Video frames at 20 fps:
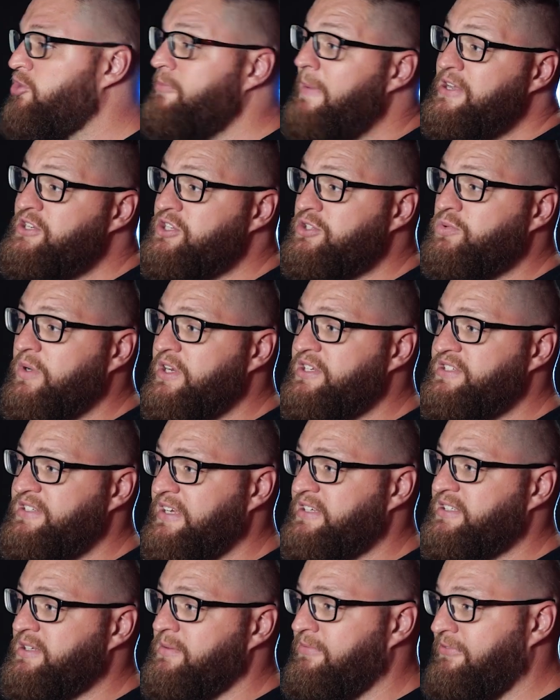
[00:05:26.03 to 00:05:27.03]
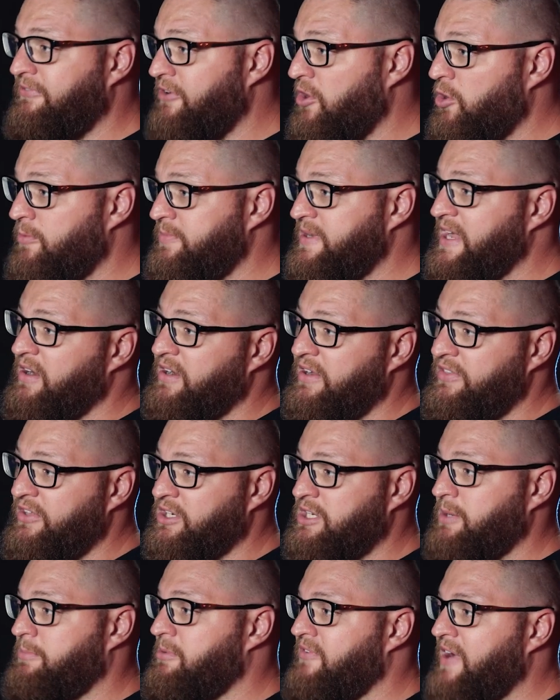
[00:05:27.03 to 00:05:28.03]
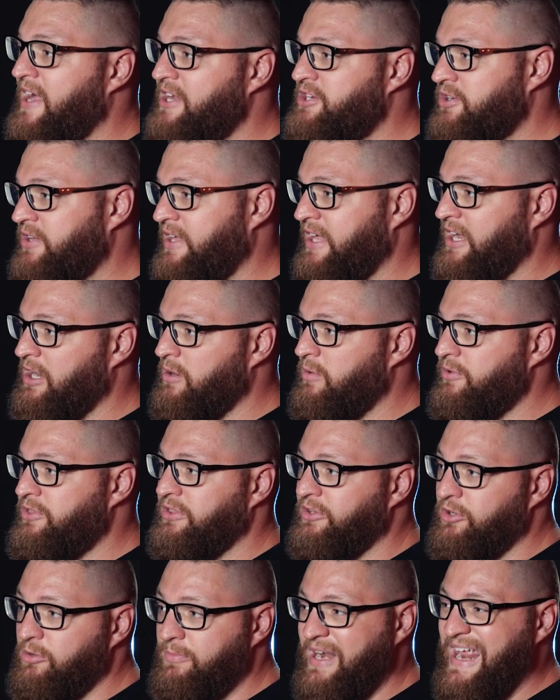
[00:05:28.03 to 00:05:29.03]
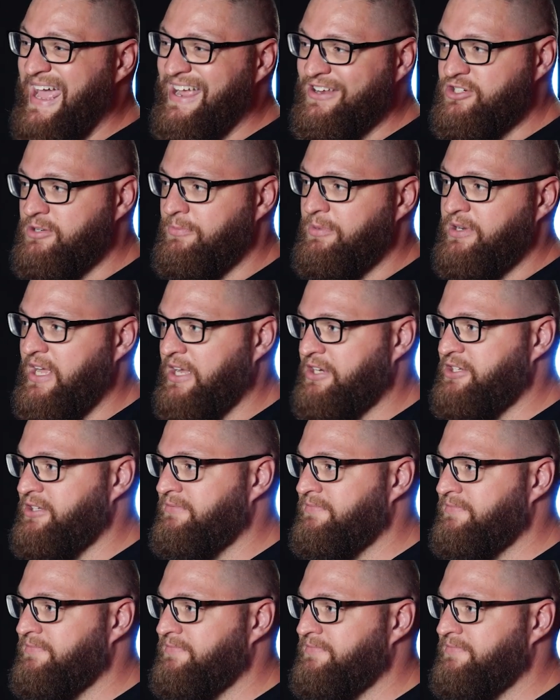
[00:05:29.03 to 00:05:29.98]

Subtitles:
You may just want to stick some foam down in there to provide your gear with a little bit extra protection.